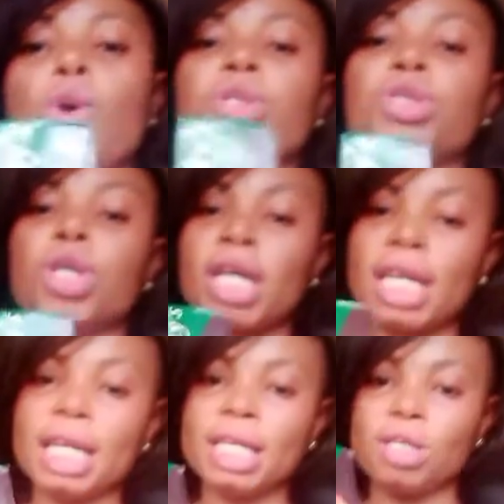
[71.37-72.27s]
hot
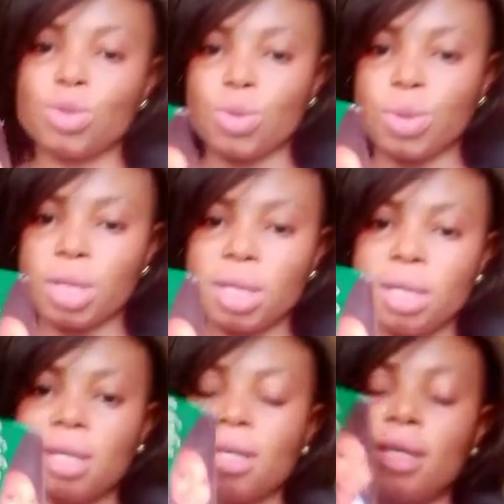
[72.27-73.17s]
chocolate tone.
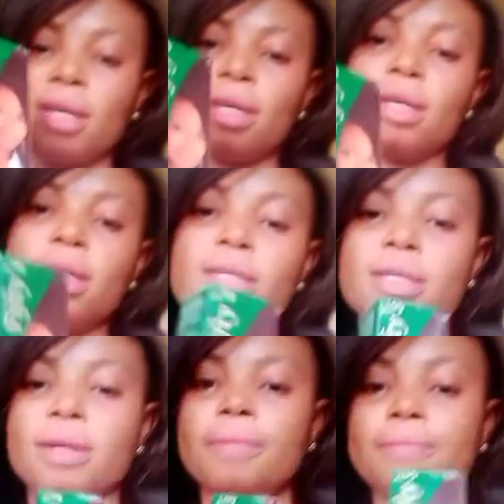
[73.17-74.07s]

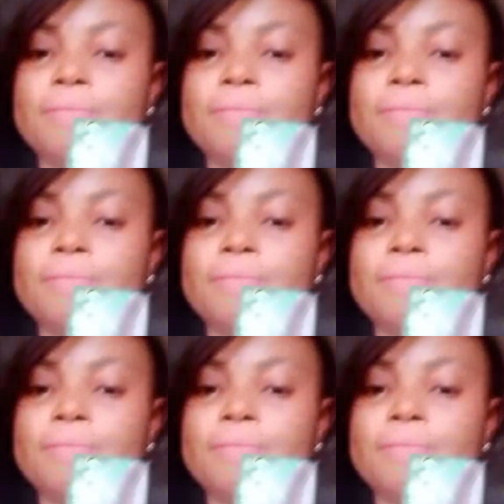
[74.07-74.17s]
Yes,